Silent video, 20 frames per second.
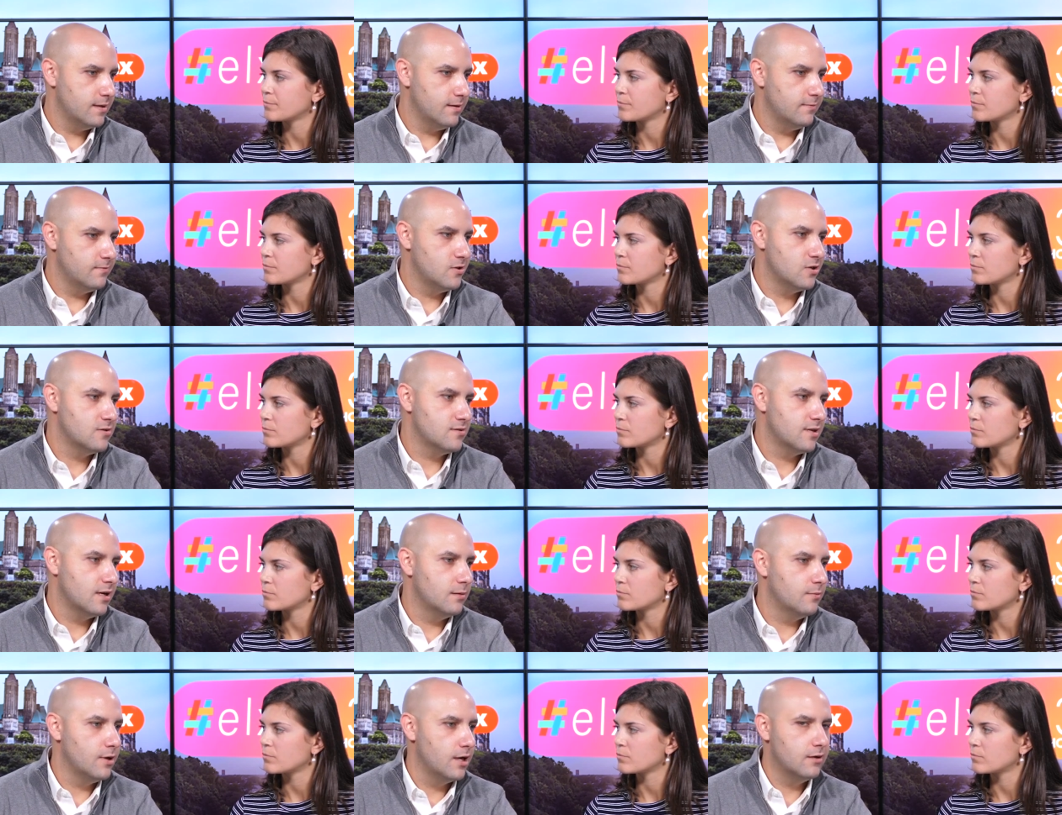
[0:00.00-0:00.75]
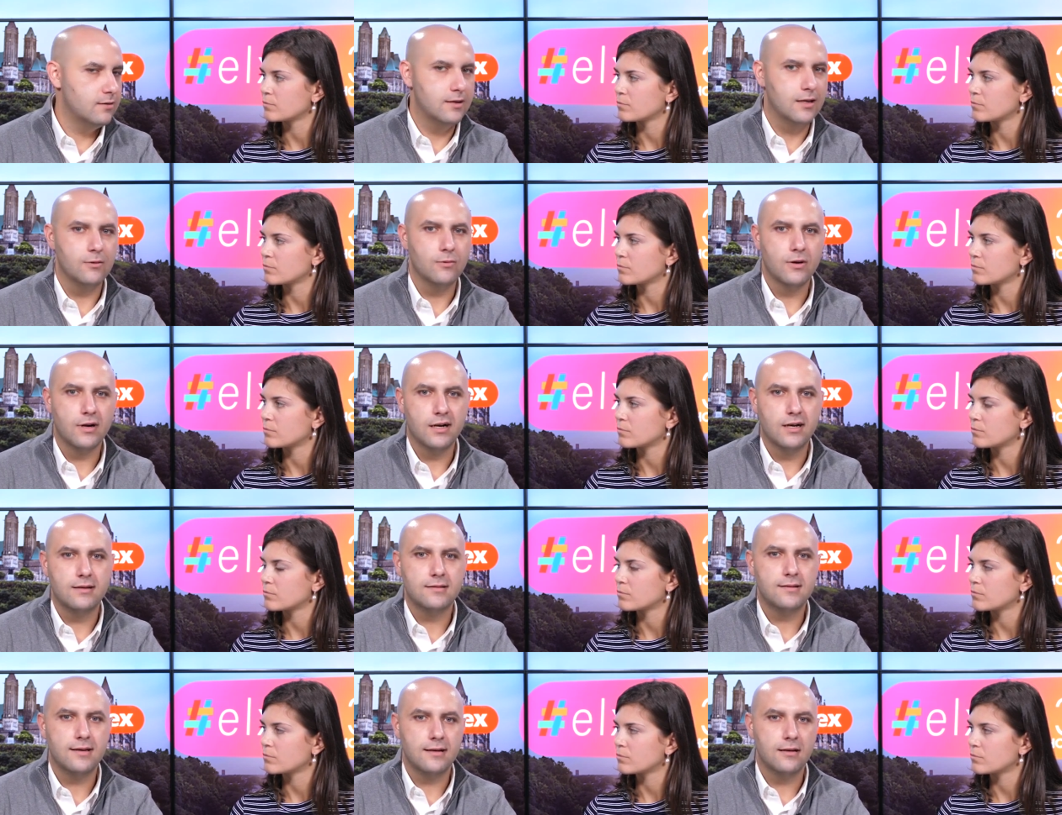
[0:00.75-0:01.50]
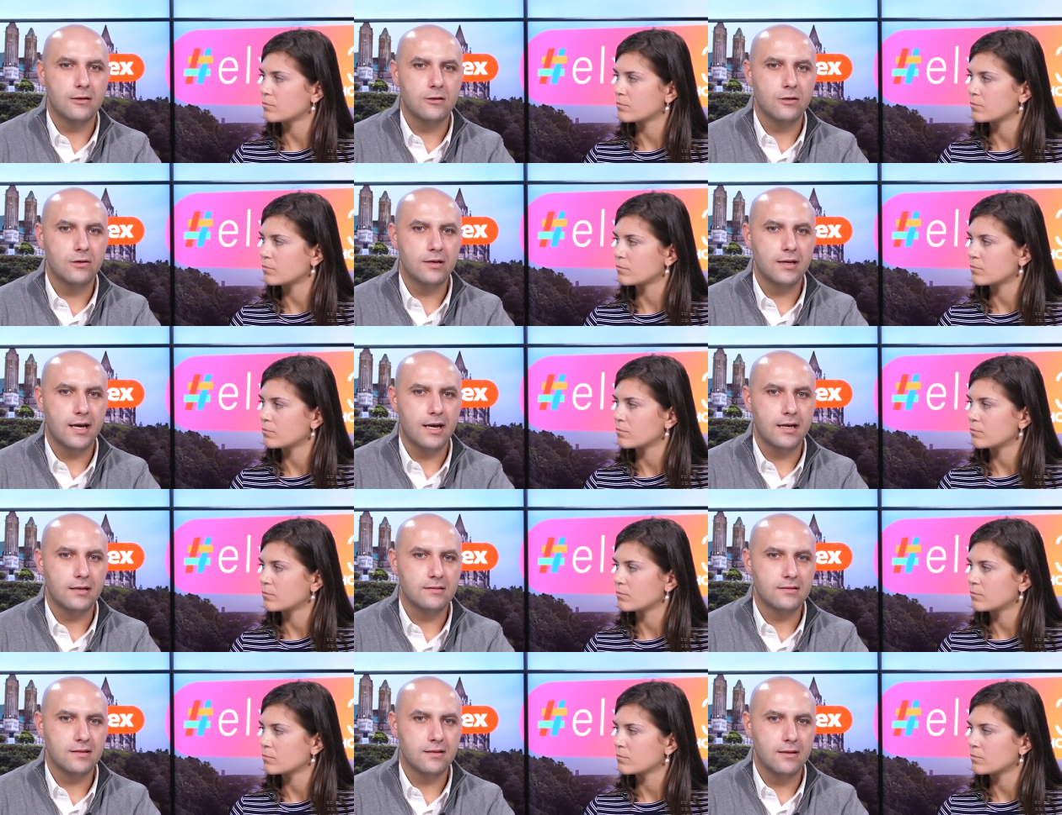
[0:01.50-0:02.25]
Speaker 1: that have just come out that we're going to take a look
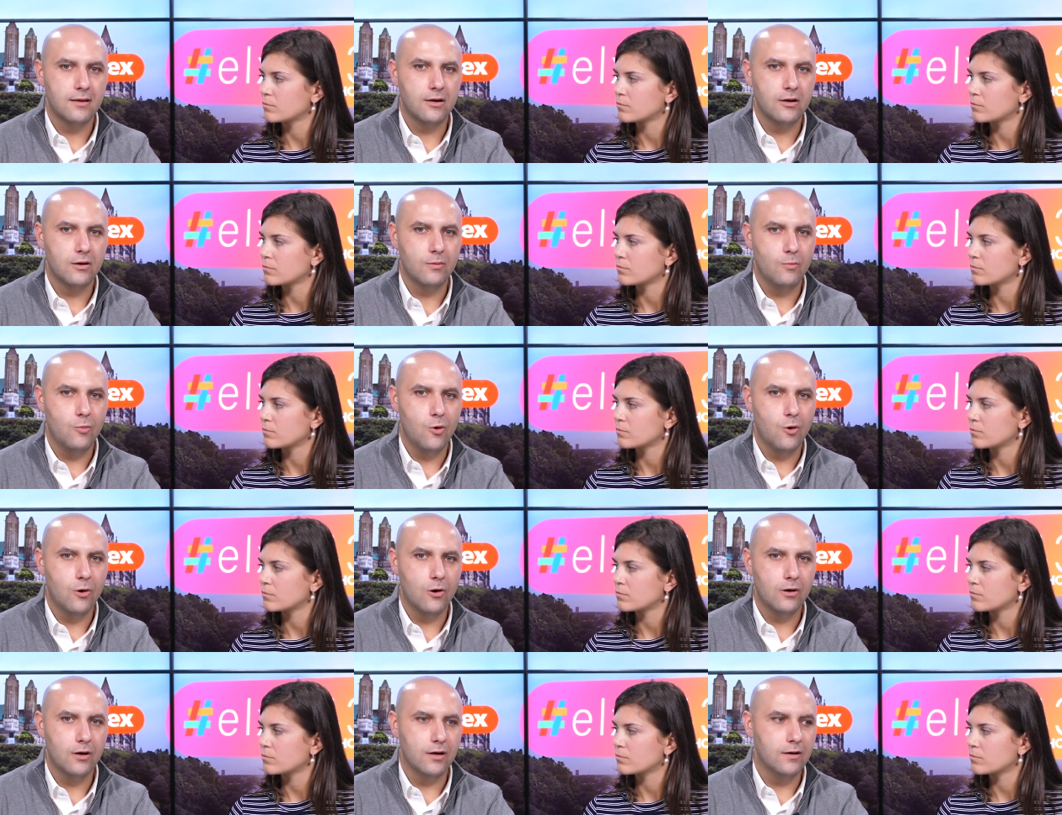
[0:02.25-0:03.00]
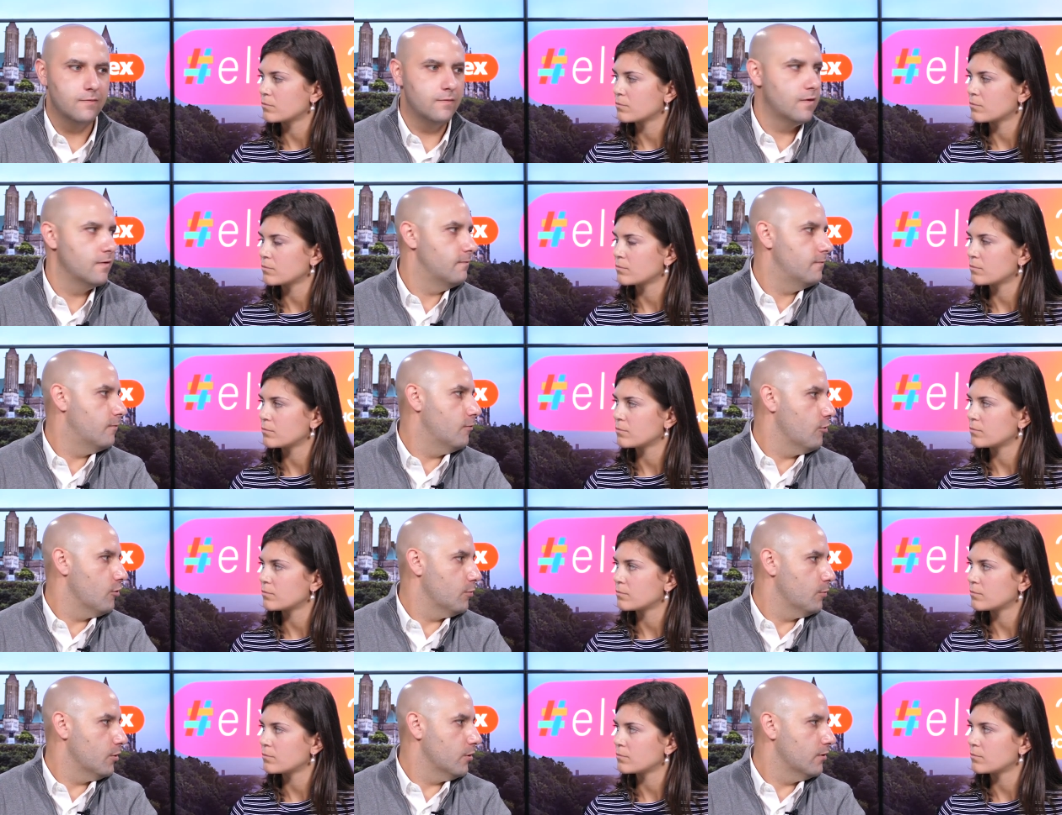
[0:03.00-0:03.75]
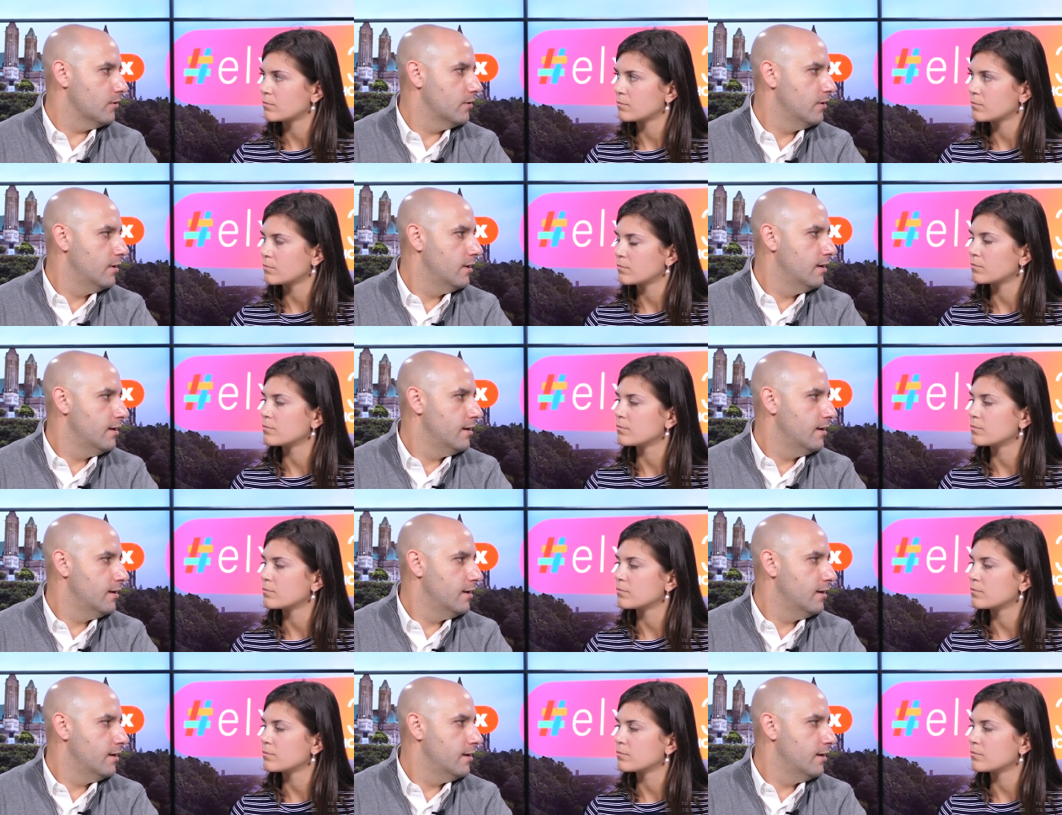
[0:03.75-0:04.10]
at. They're more of the former.